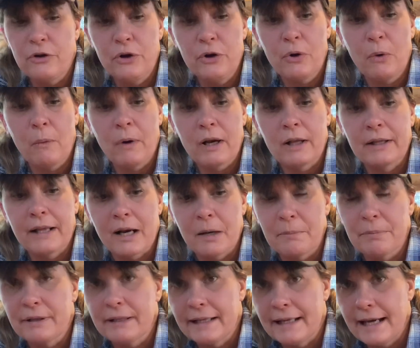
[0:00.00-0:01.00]
don't want to let a
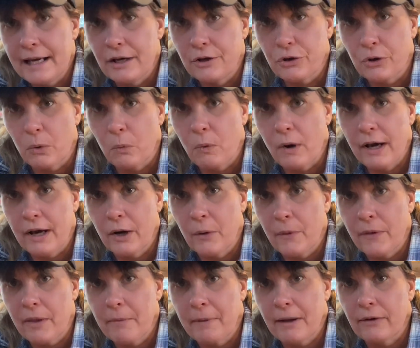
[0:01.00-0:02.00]
play in your wire
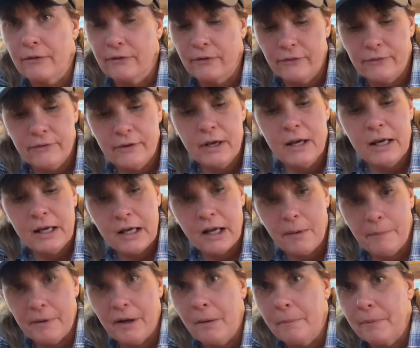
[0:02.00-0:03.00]
when the mouse is
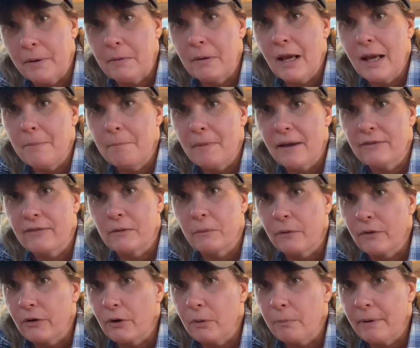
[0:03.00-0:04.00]
coming up and messing
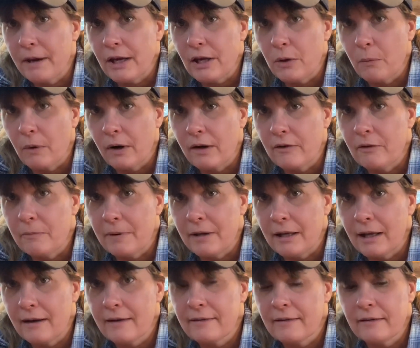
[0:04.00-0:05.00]
with your bait. You want it to be
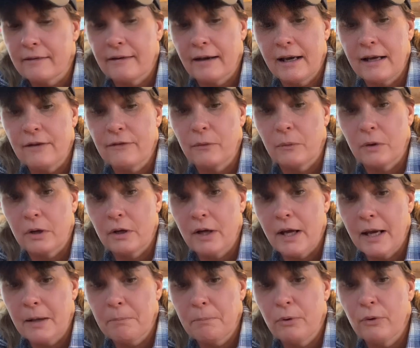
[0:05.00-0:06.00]
nice and tight so
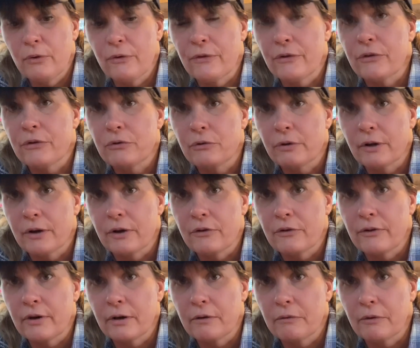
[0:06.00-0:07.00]
it pulls this trigger
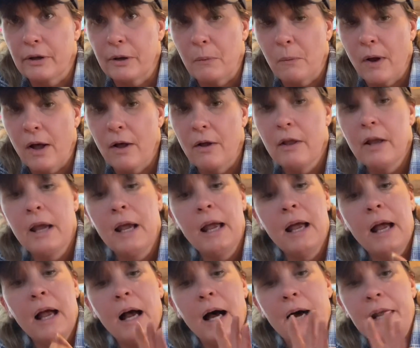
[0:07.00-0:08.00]
stick really well.
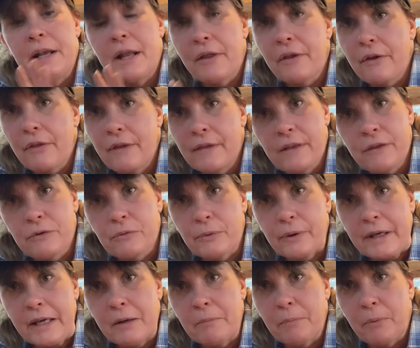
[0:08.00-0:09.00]
Another thing that's
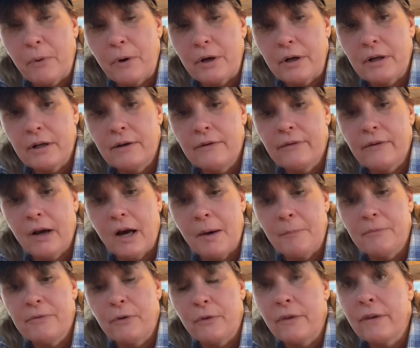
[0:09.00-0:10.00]
really important is,
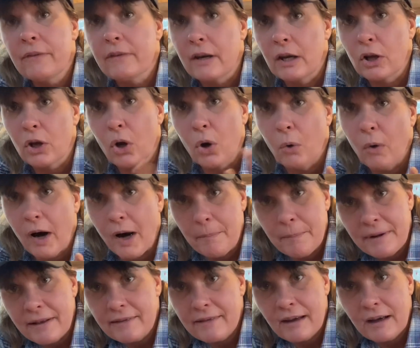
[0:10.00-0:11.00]
so this can go up
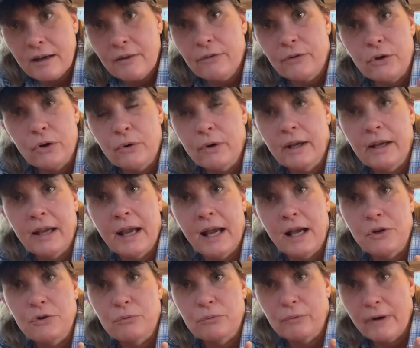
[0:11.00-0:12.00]
in size, so you can
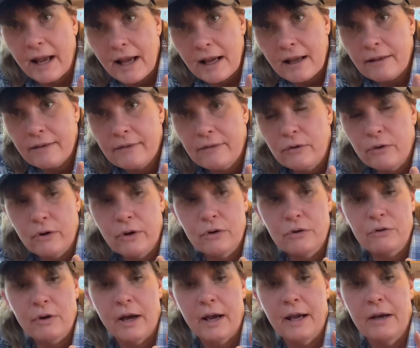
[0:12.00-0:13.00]
catch rats, you could
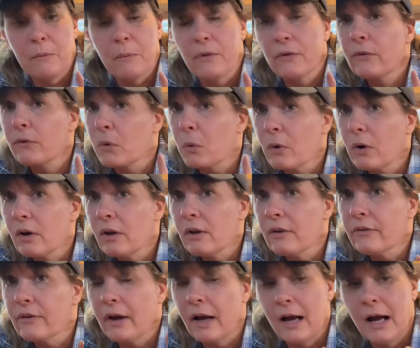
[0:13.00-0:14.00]
try it with squirrels.